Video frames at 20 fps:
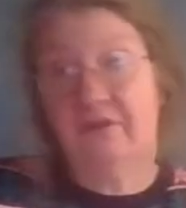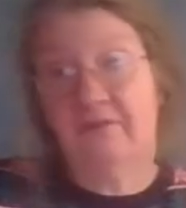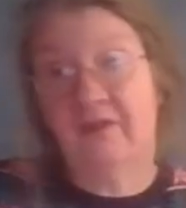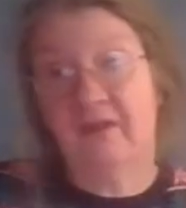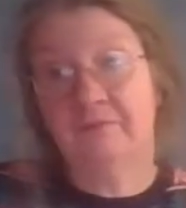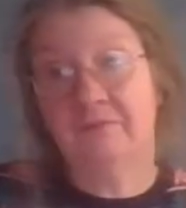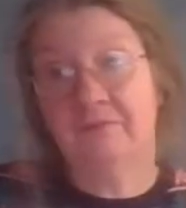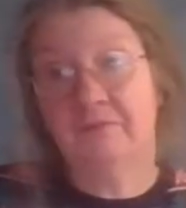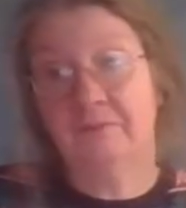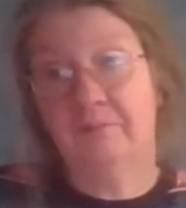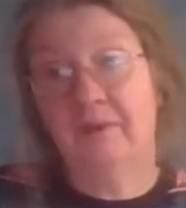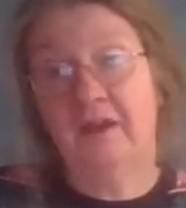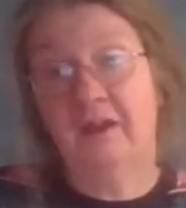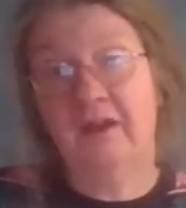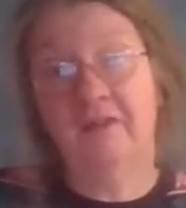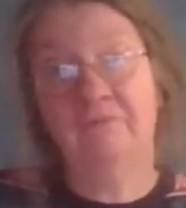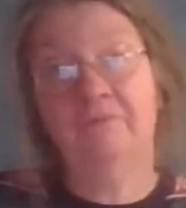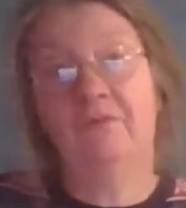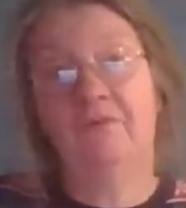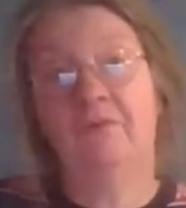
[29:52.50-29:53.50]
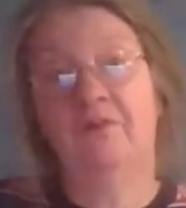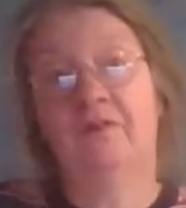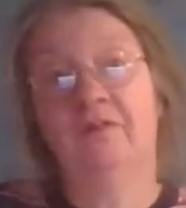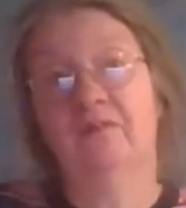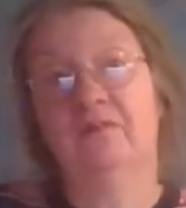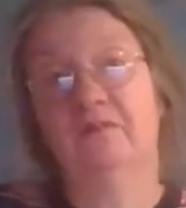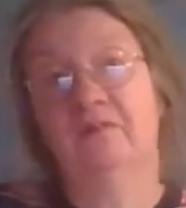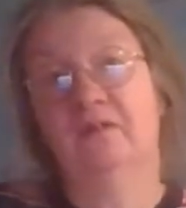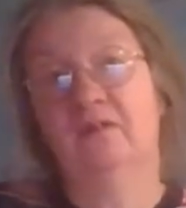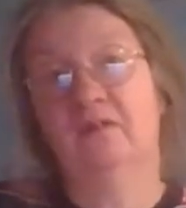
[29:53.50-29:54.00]
have to pay for
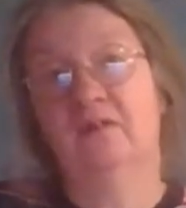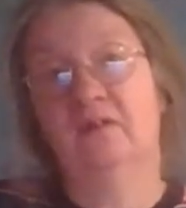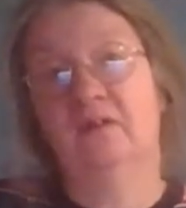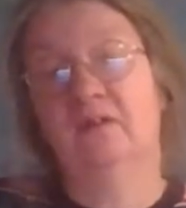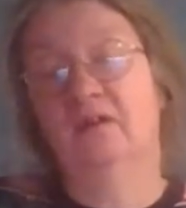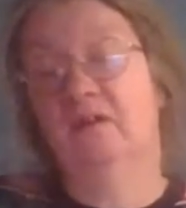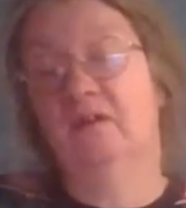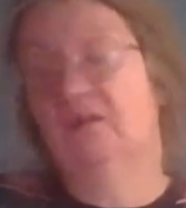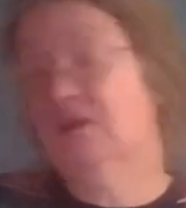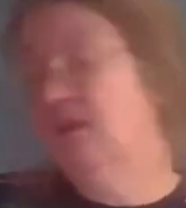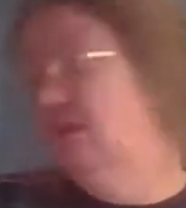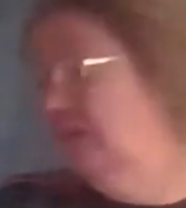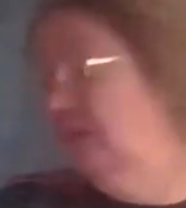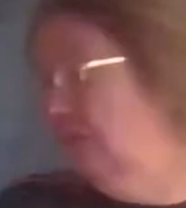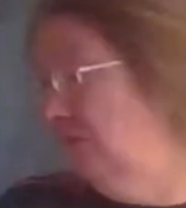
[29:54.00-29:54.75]
getting